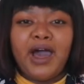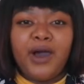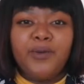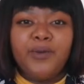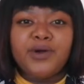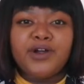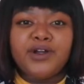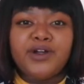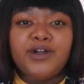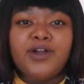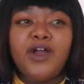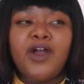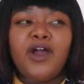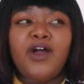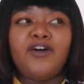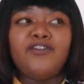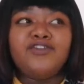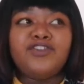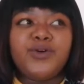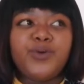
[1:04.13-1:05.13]
power
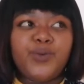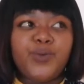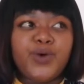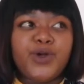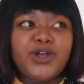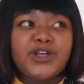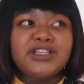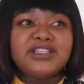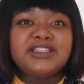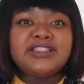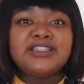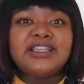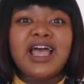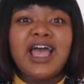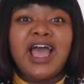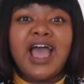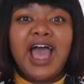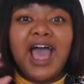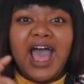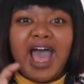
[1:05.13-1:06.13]
of the words
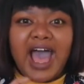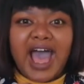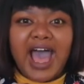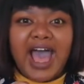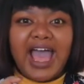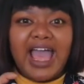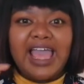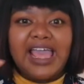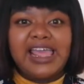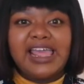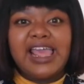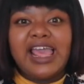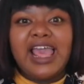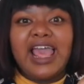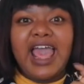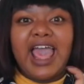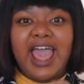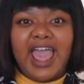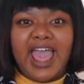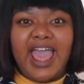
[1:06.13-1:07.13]
I
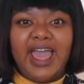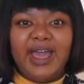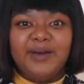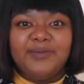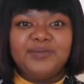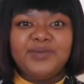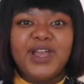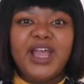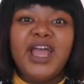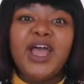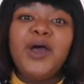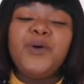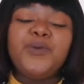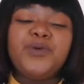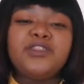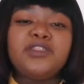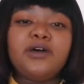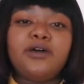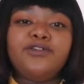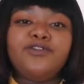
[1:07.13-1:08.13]
am.
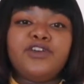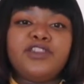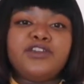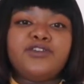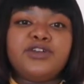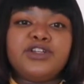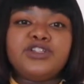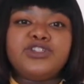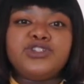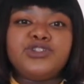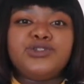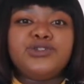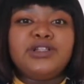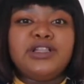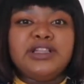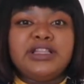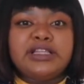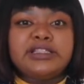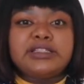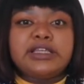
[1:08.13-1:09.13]
Without further
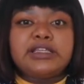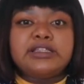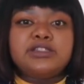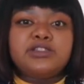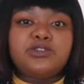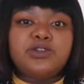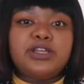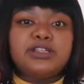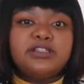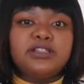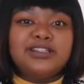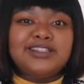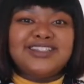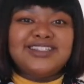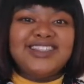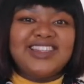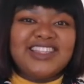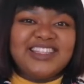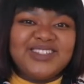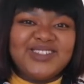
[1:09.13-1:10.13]
ado, let's get straight
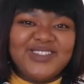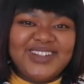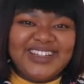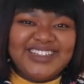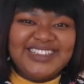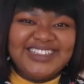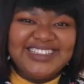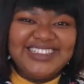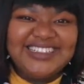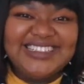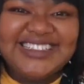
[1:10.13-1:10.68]
into this one.